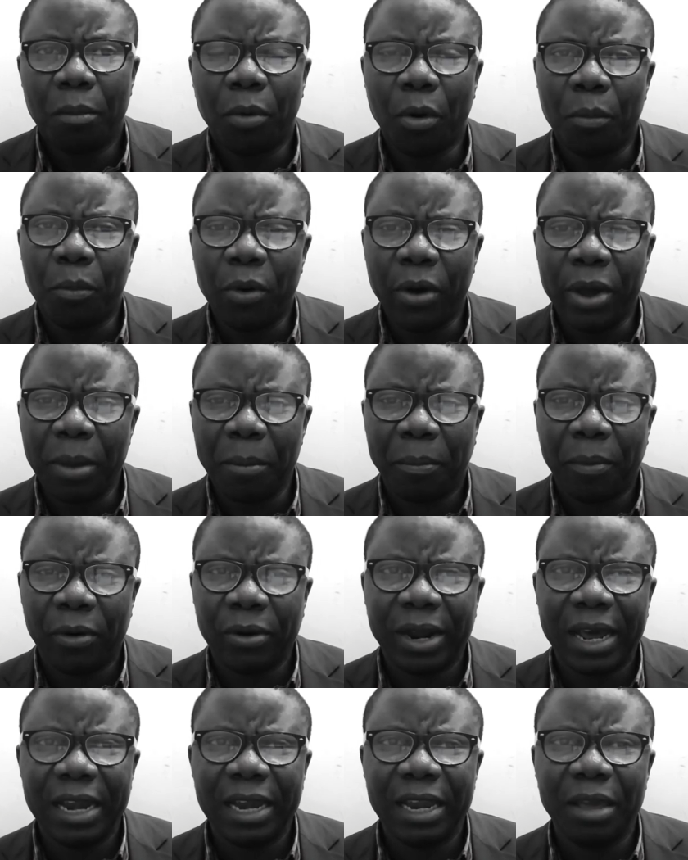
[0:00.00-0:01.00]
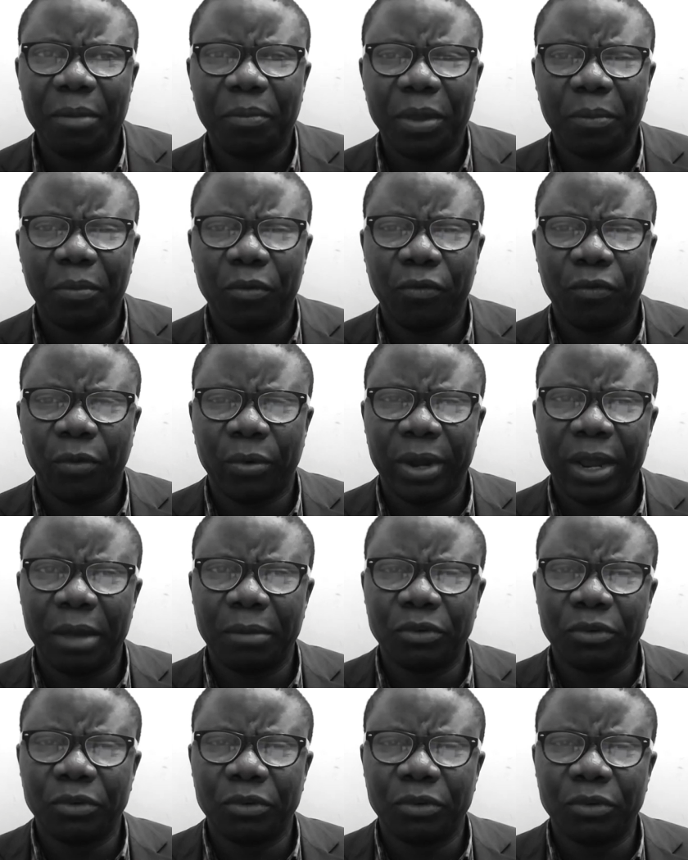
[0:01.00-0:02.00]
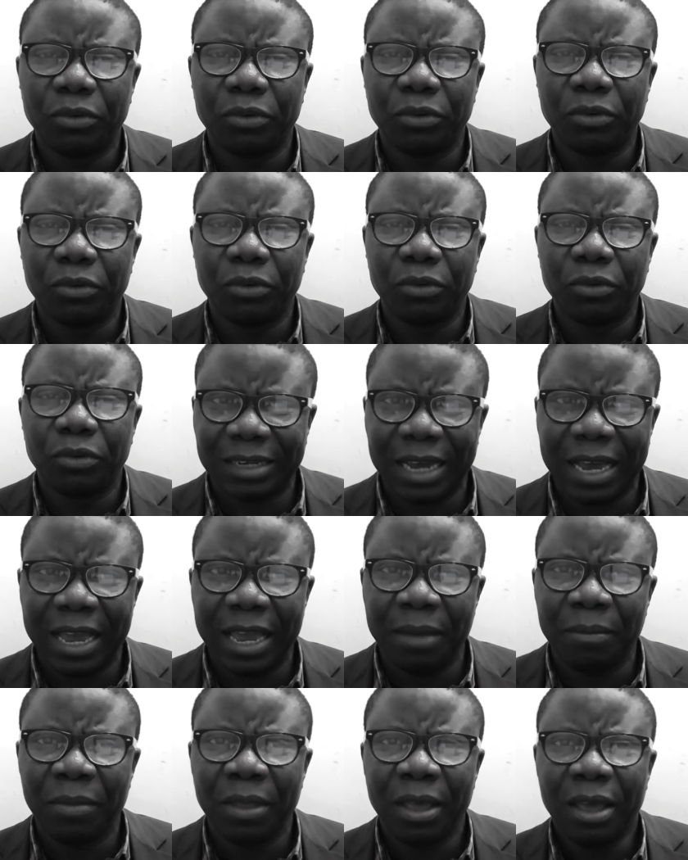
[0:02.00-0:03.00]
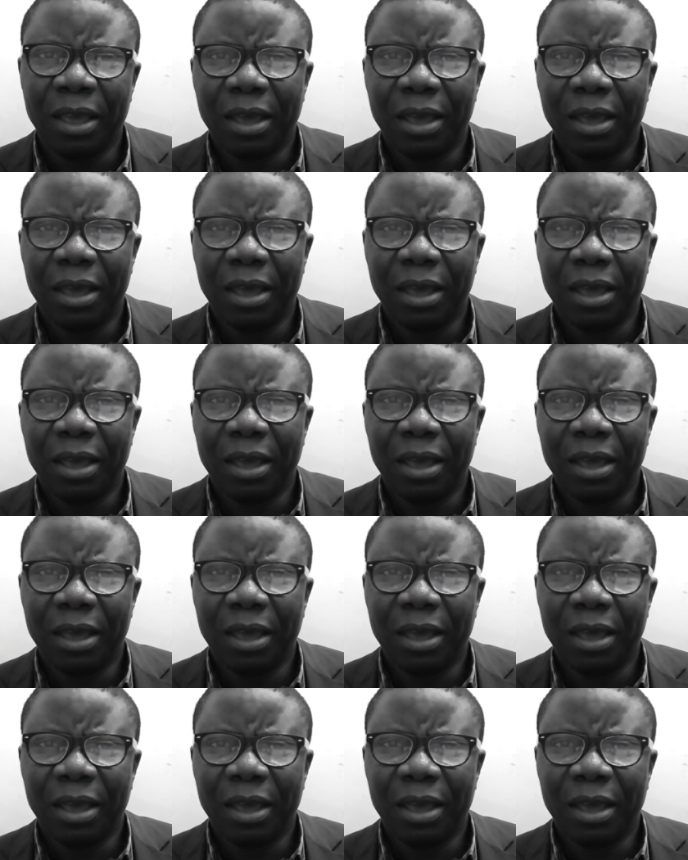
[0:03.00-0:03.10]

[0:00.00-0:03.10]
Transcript: But more importantly, people, for them to have a time,